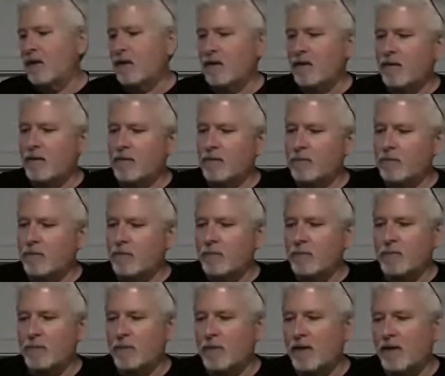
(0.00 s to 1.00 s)
I know
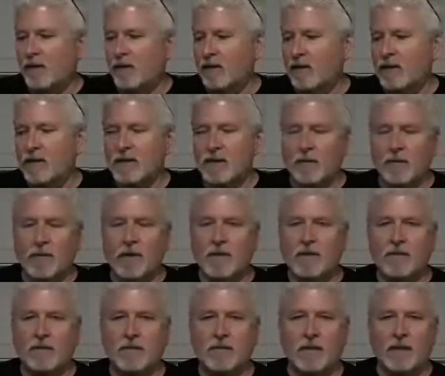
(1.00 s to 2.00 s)
you might look at that and say, well,
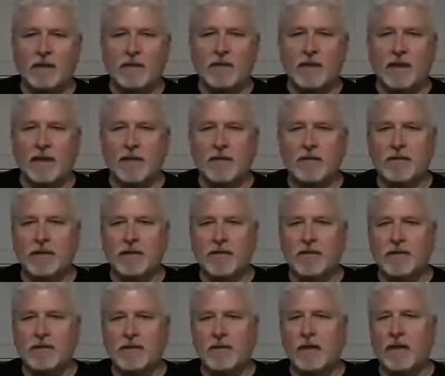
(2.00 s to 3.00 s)
that's
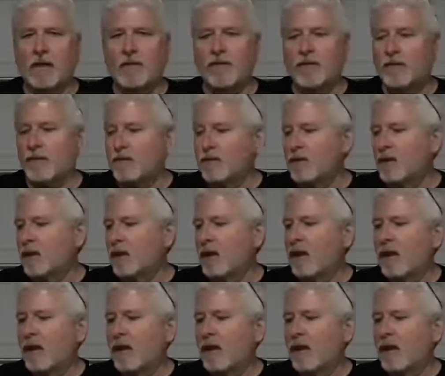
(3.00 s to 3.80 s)
airsoft stuff or junk.